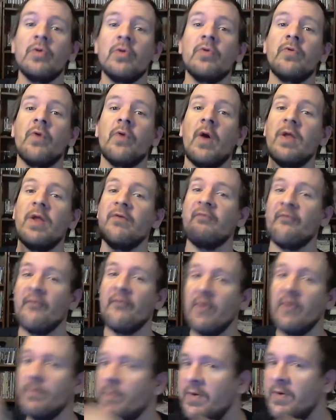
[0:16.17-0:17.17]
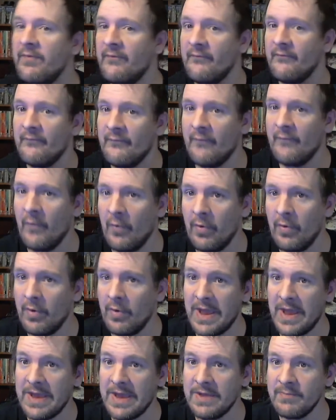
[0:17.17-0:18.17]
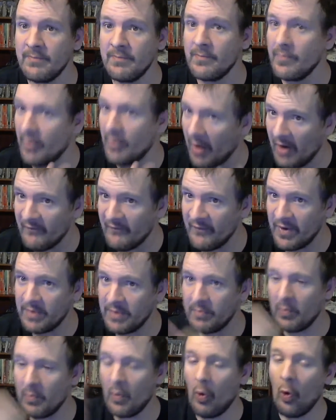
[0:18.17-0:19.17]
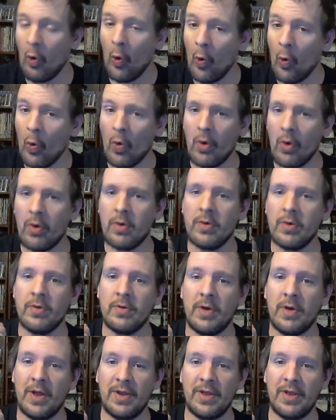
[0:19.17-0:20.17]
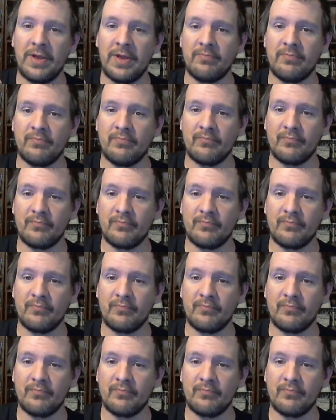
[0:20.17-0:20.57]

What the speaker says: try to flip it for a profit or a late